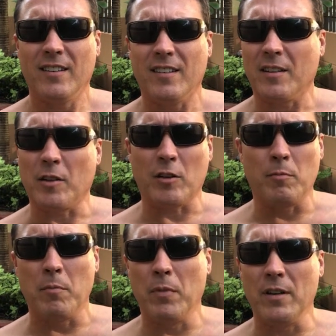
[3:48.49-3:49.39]
I talked to
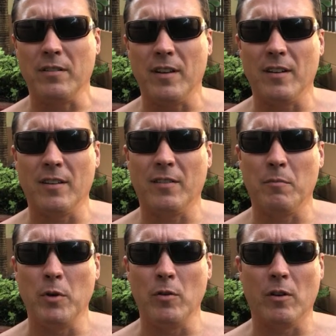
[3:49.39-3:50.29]
my buddies down in
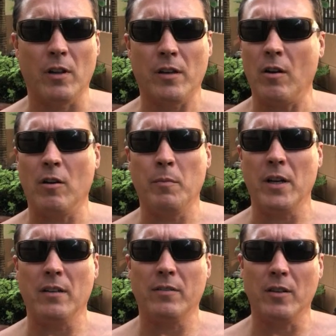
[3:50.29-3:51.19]
Cebu, they're like, no,
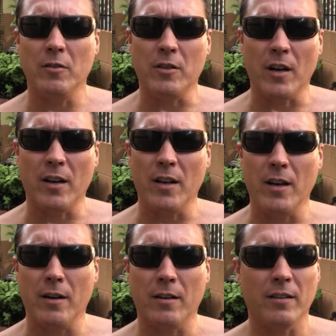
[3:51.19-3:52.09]
man, the sun's shining
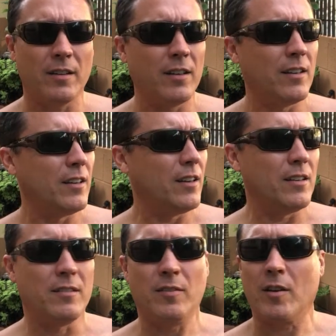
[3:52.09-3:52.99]
here. It's
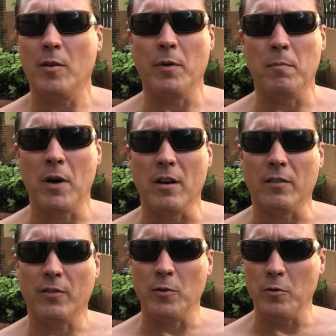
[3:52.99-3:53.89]
just coming a
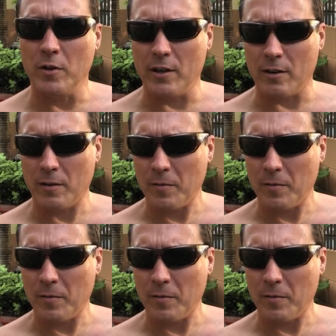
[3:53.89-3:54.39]
monsoon here.